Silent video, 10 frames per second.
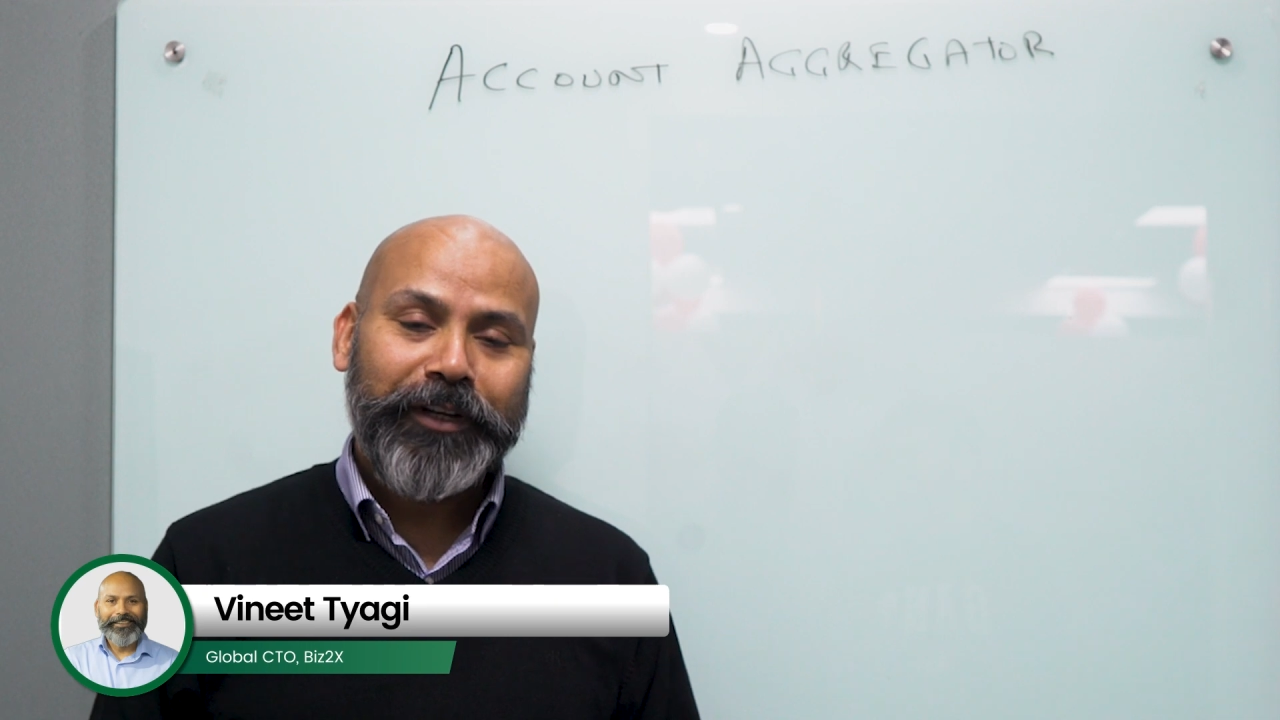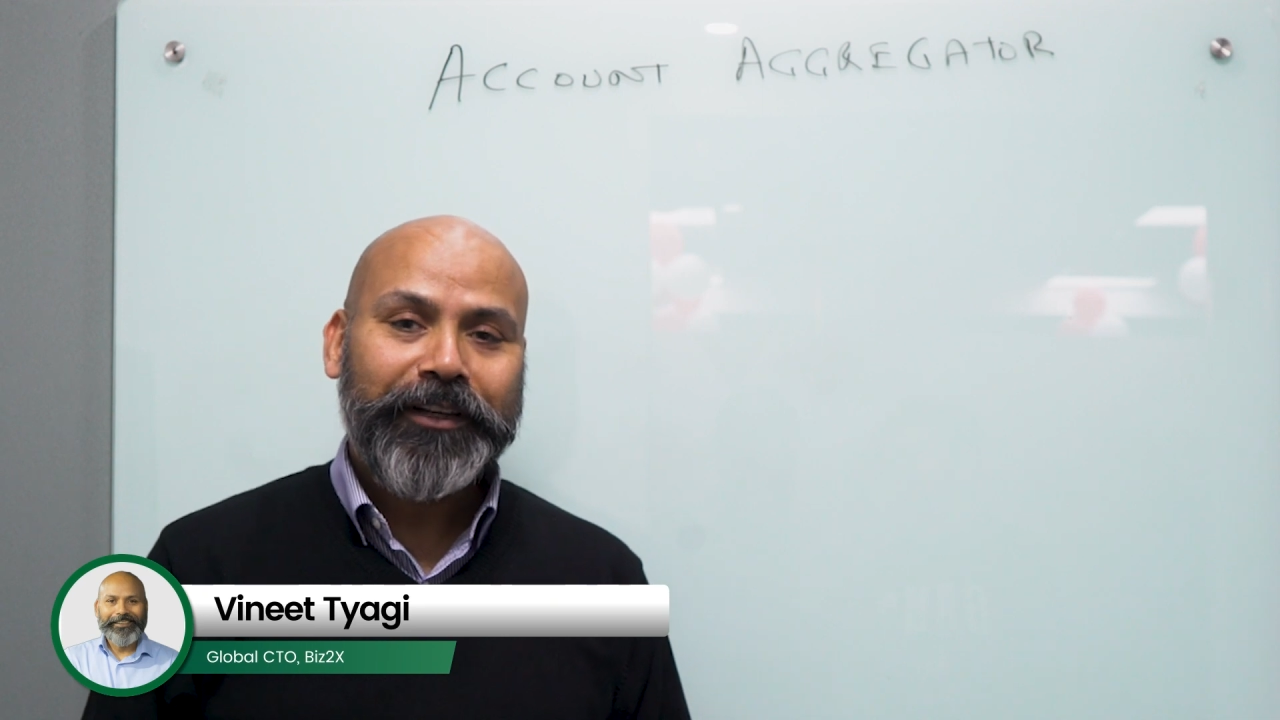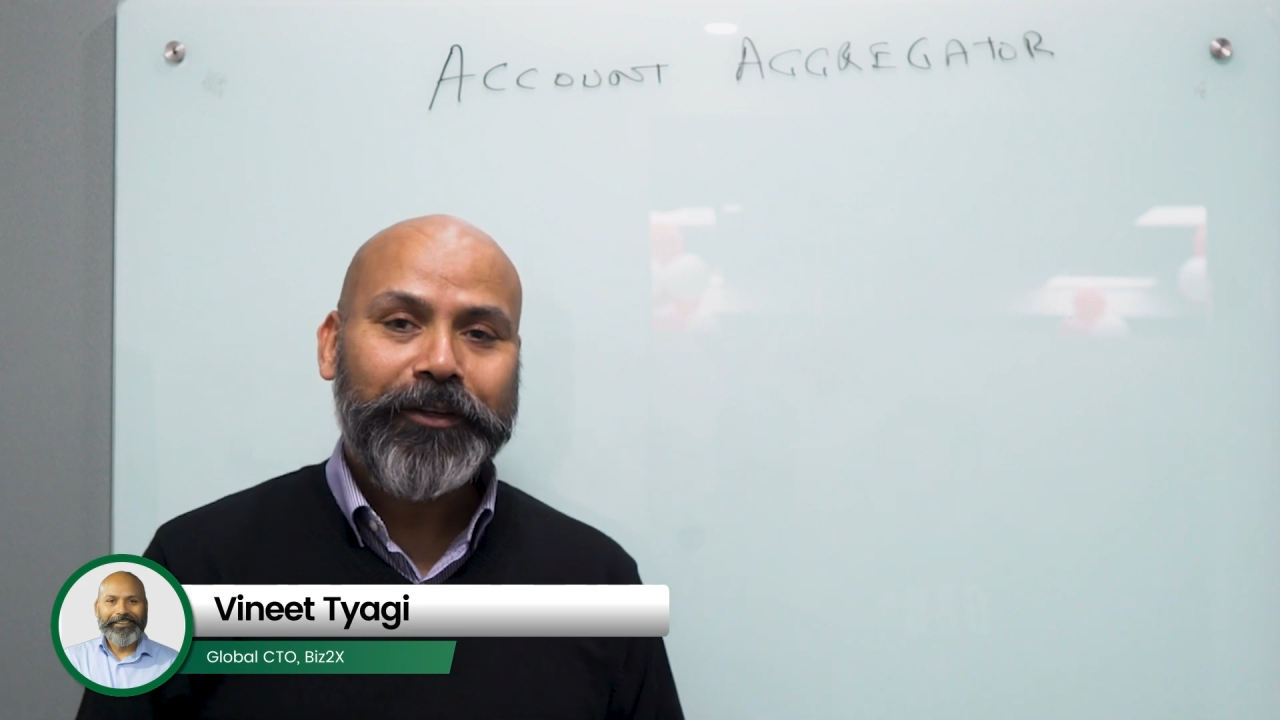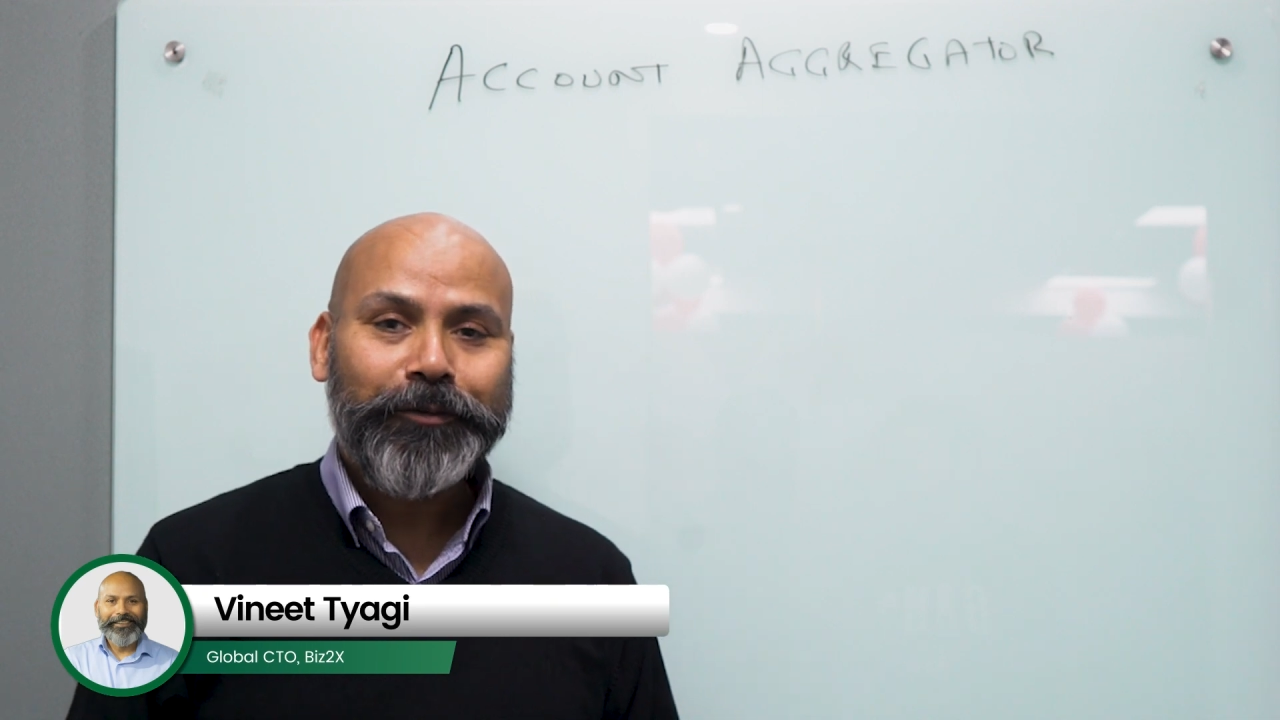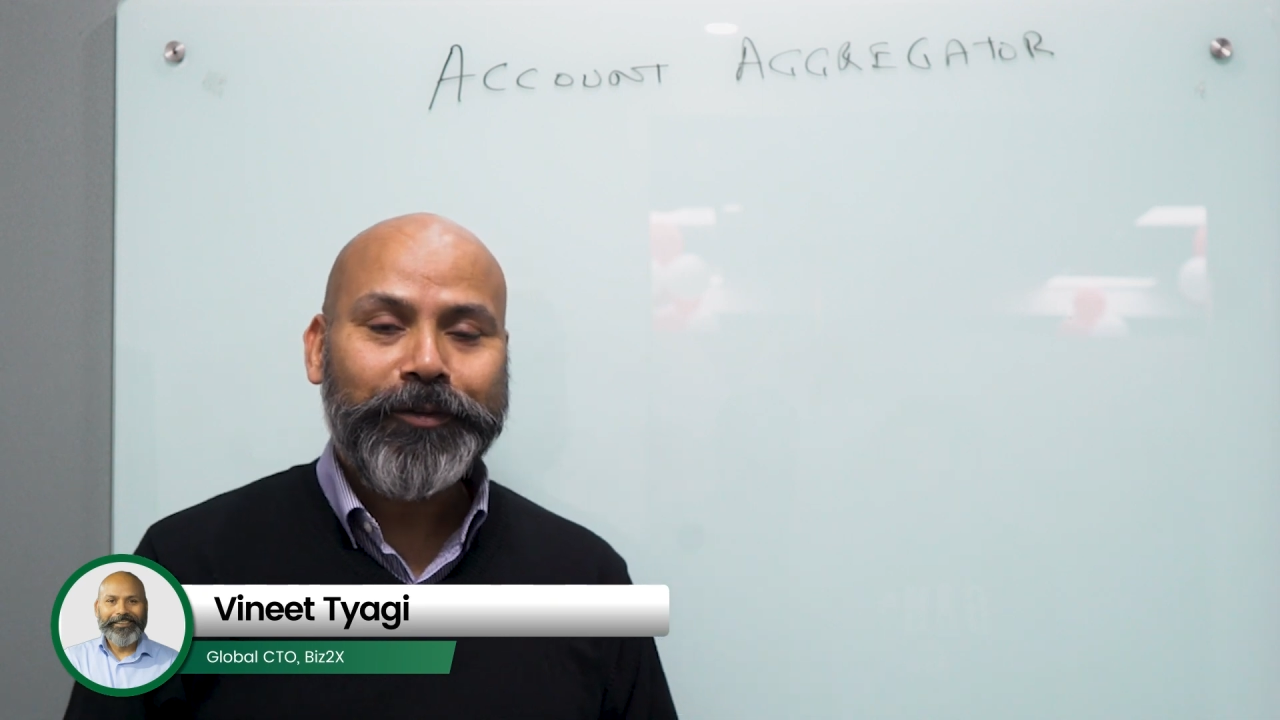
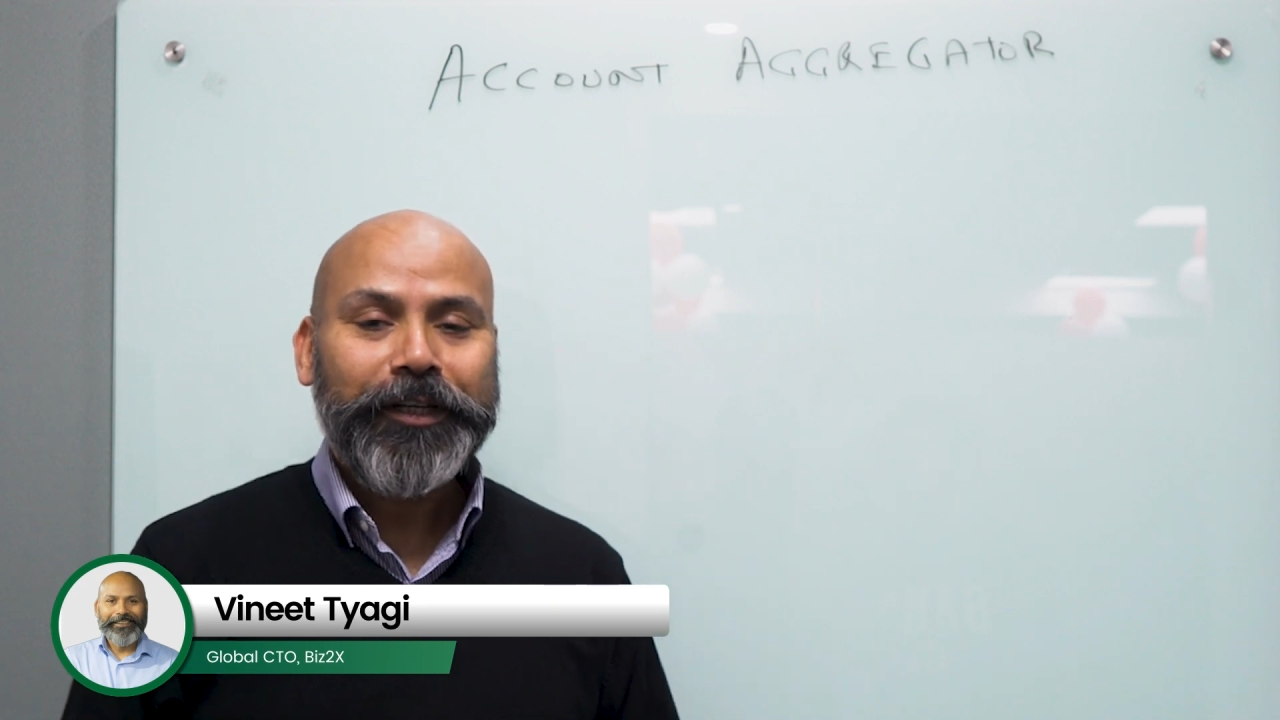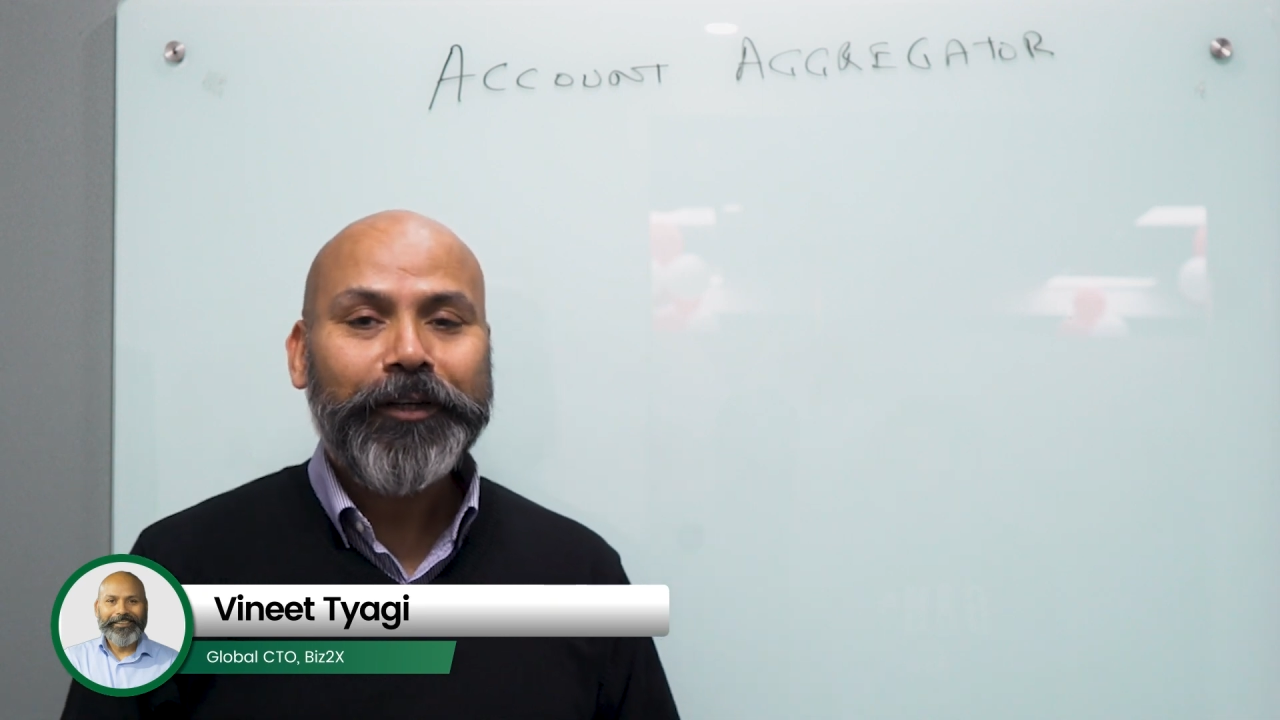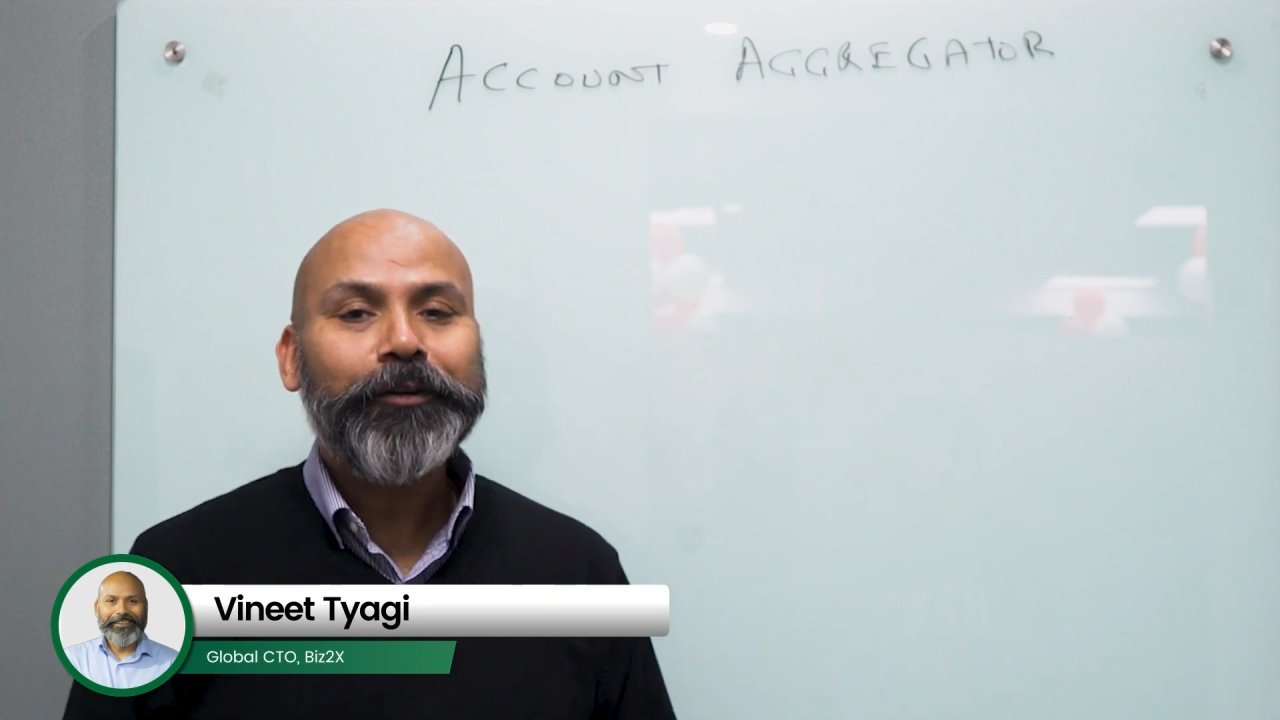Tech Tuesday.